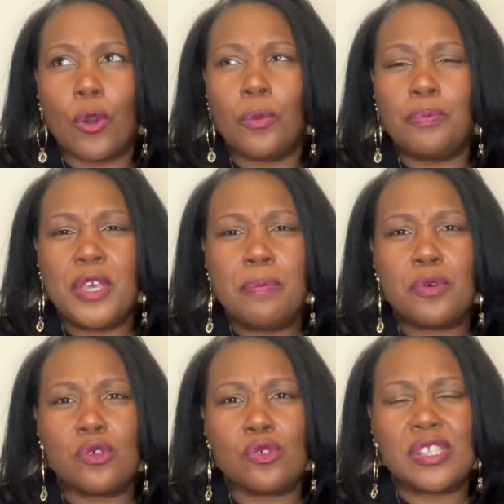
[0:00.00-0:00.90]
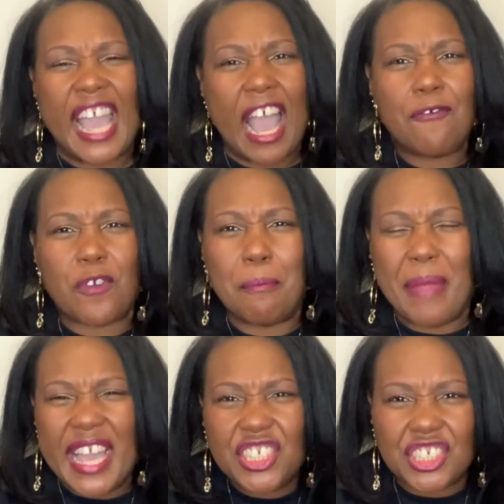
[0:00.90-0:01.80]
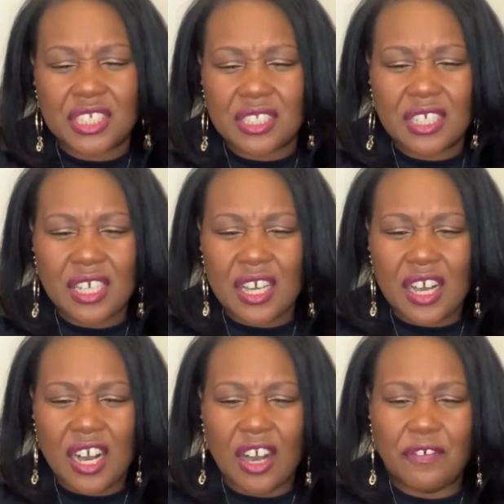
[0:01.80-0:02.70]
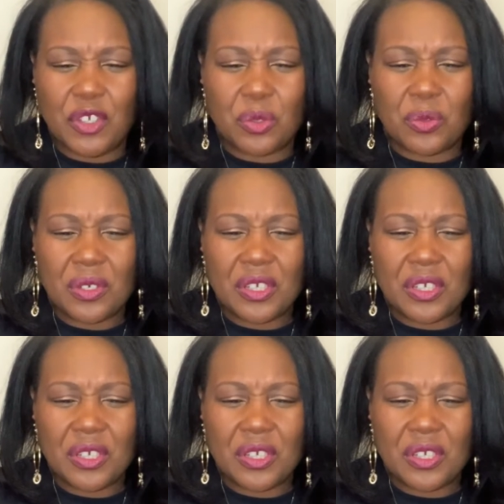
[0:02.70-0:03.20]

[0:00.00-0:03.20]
people's affirmation of you.